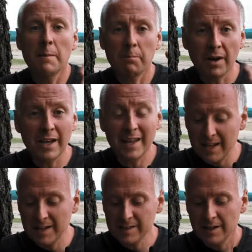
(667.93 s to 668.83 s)
but it
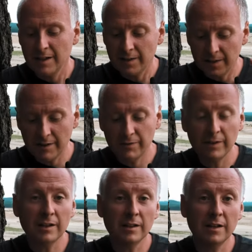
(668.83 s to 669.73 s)
is
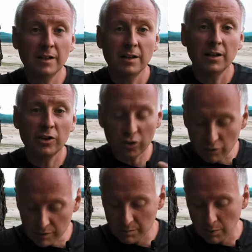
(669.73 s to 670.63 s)
definitely
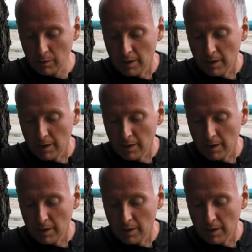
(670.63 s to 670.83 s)
usable.